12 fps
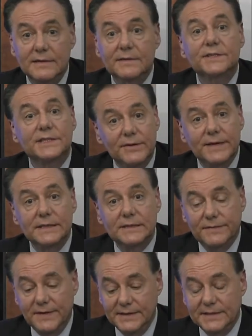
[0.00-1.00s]
serious
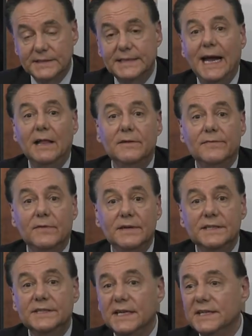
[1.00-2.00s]
offenses.
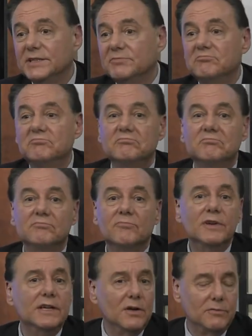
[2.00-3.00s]
California says,
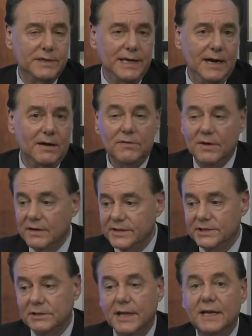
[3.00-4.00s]
we don't care. We're gonna
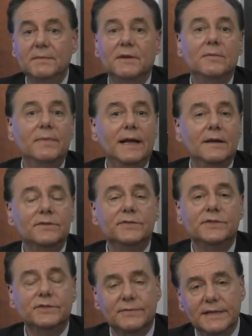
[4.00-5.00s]
just let them go back on
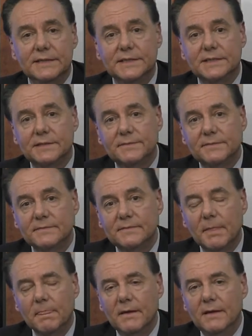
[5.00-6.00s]
the streets.
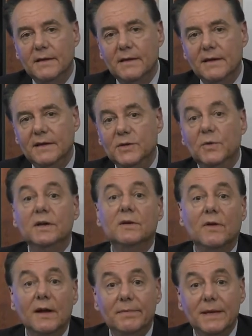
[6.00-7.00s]
You
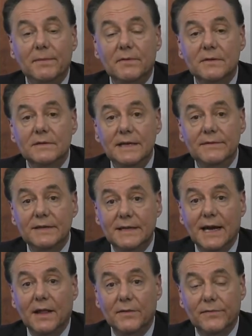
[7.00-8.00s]
wonder why people are leaving
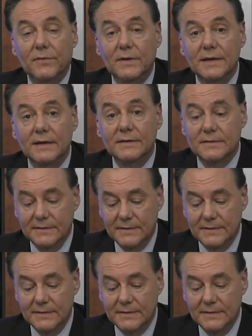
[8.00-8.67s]
California.